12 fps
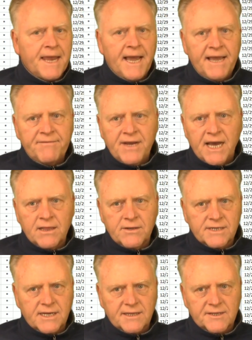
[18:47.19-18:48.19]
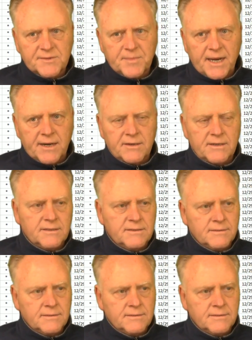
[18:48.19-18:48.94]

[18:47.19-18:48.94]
I have not looked at the spiral